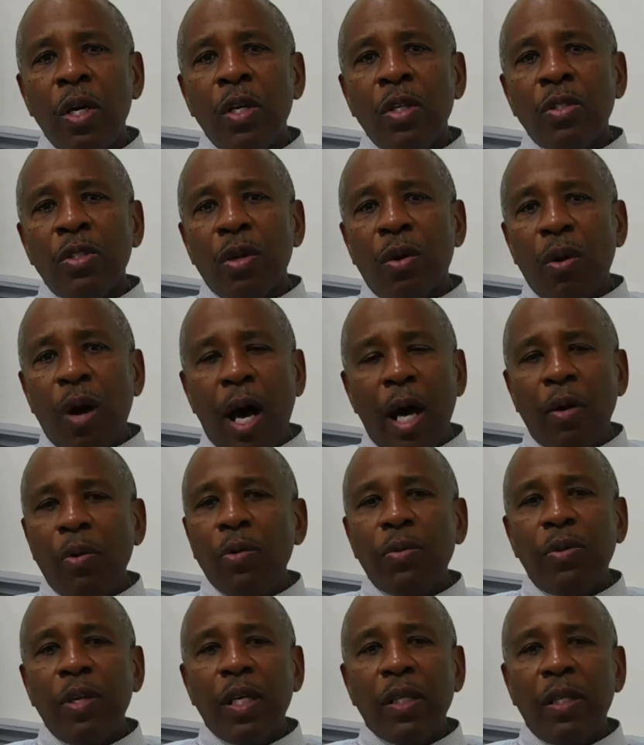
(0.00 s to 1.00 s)
So I
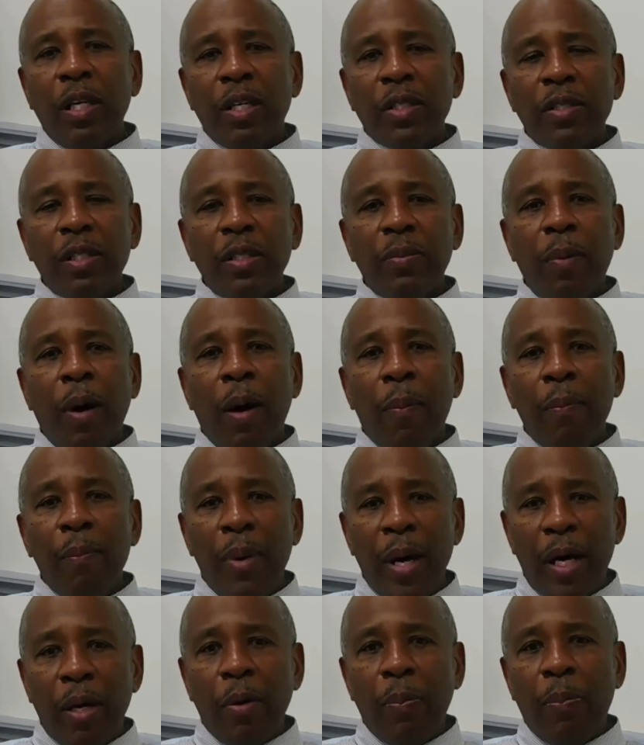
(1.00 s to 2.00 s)
don't think there's a
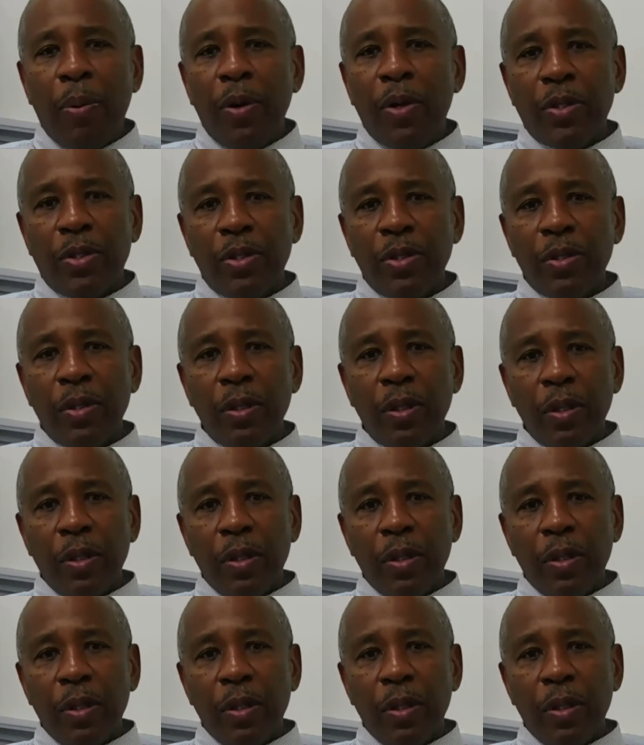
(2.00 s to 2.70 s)
better person